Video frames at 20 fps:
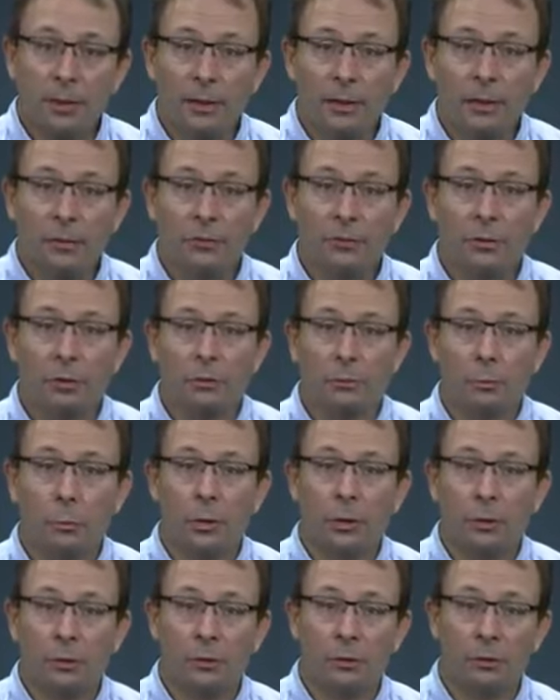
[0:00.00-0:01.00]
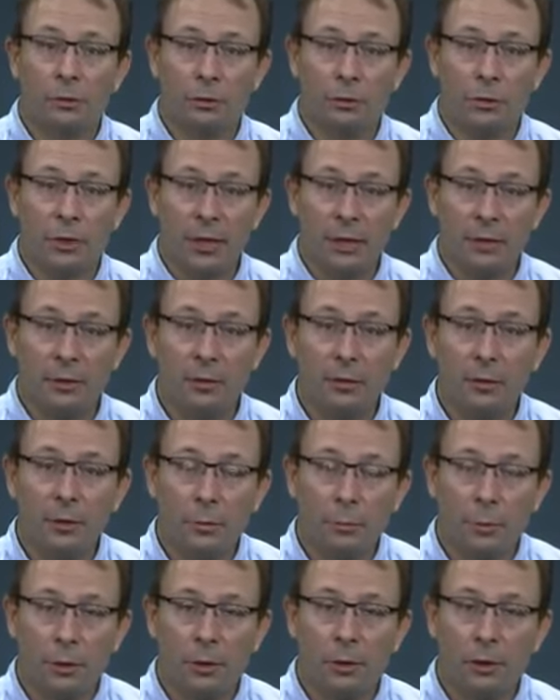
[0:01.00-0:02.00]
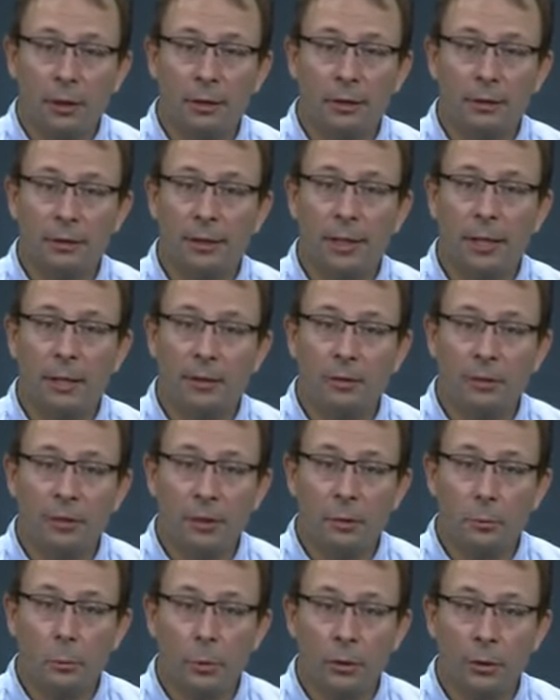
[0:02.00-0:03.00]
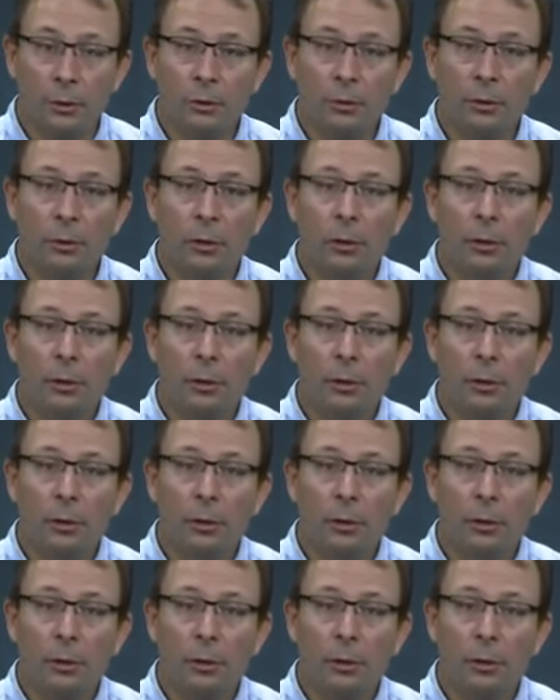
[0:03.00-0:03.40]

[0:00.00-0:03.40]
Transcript: is not well constrained. We don't understand it that well,